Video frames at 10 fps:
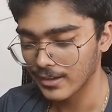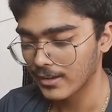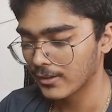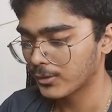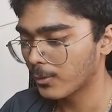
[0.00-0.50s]

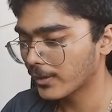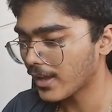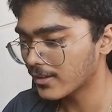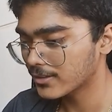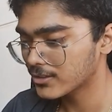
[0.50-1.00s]
So
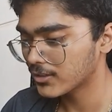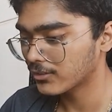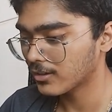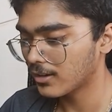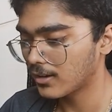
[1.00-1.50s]
yeah, just
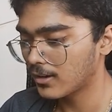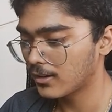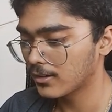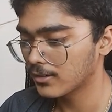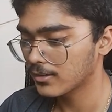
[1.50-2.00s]

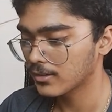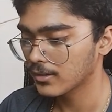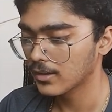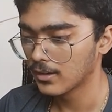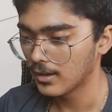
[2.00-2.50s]
I'll
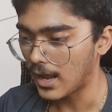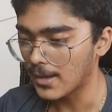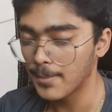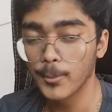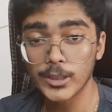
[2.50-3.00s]
be
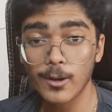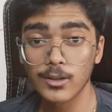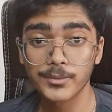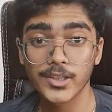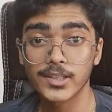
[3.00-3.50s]
putting all of
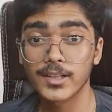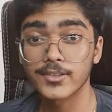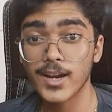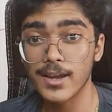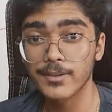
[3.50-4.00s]
this in the
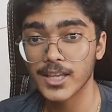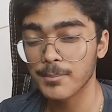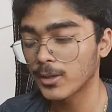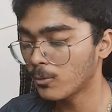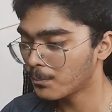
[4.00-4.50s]
drive link
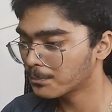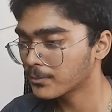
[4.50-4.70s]
below.